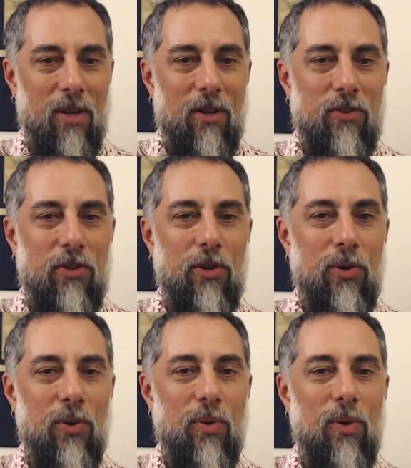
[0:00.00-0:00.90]

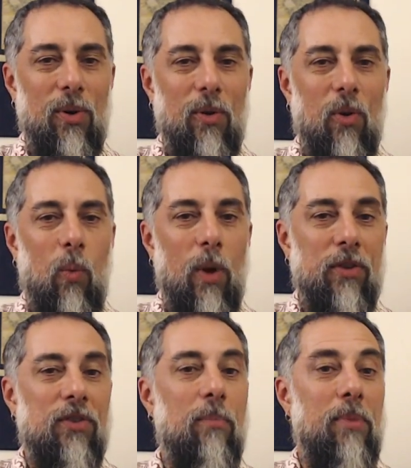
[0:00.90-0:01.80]
to
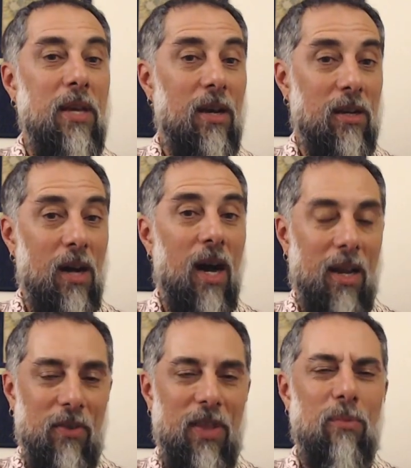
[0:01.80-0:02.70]
wisdom being a
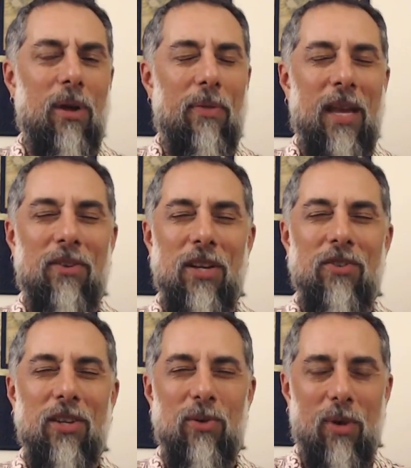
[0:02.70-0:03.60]
goddess. They
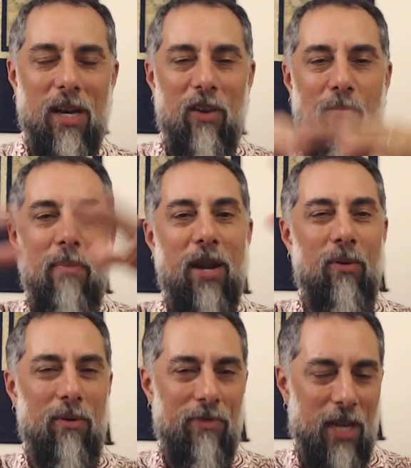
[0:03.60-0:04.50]
essentially do a kind of
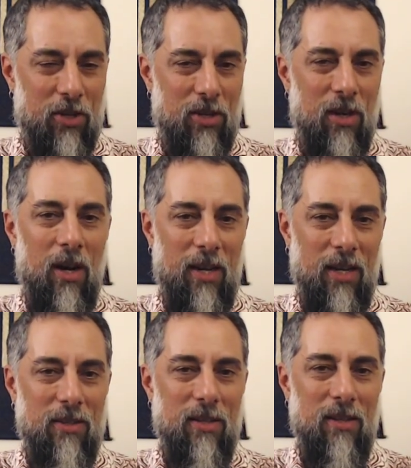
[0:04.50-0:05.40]
meta-reflection on
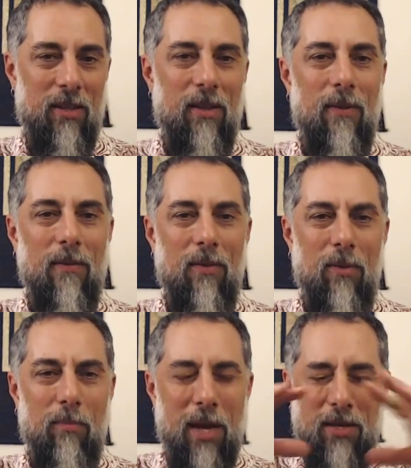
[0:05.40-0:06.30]
it.
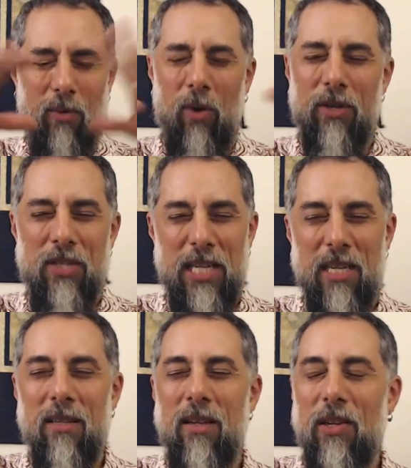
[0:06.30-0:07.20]
Meta 1T,
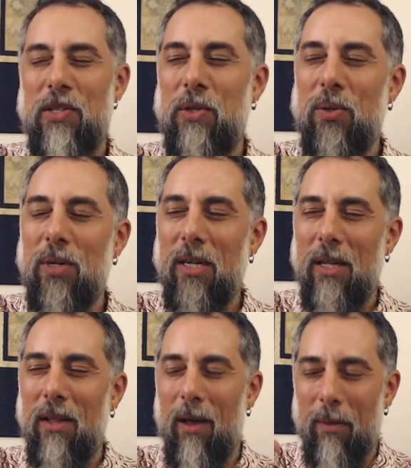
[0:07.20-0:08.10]
not 2.
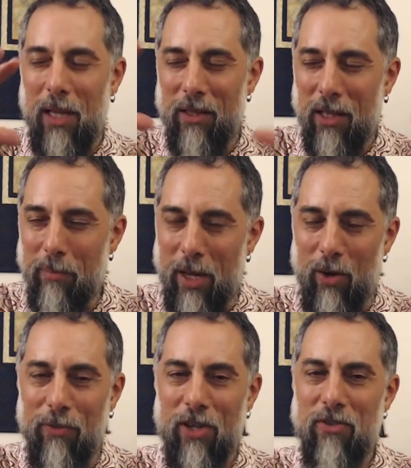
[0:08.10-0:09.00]
A little
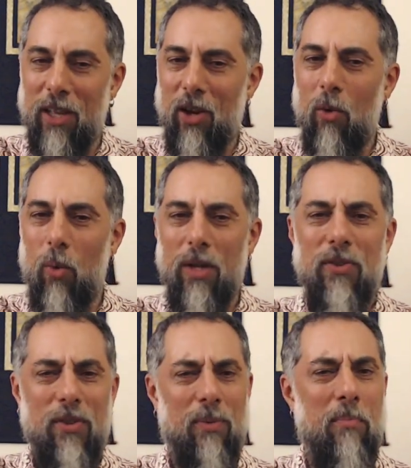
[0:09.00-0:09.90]
meta-reflection like, oh, what does
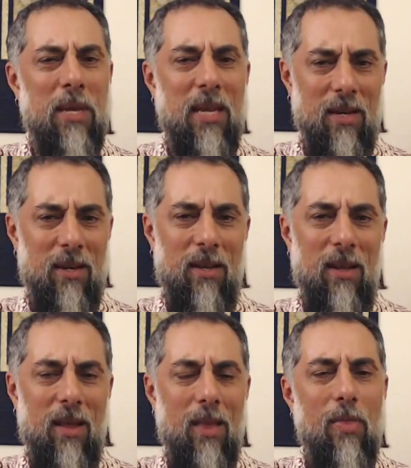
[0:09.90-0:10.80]
this mean
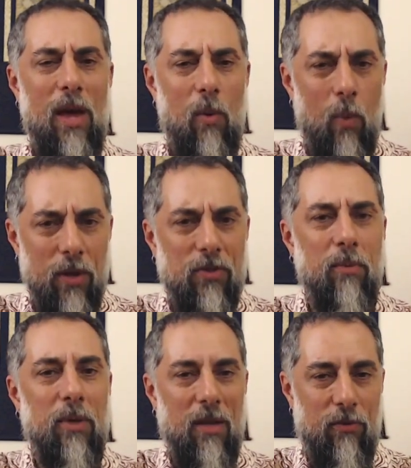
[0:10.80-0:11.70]
that wisdom
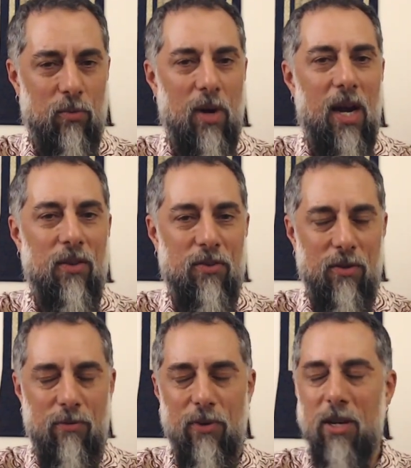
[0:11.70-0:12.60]
gives rise to
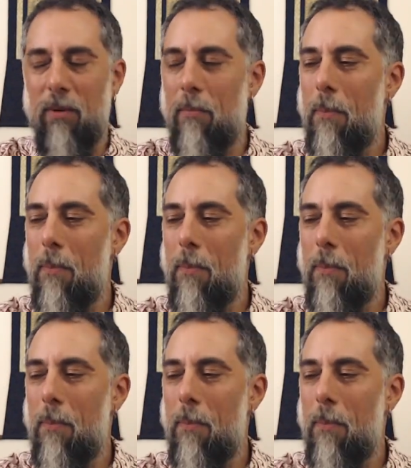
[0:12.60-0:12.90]
freedom?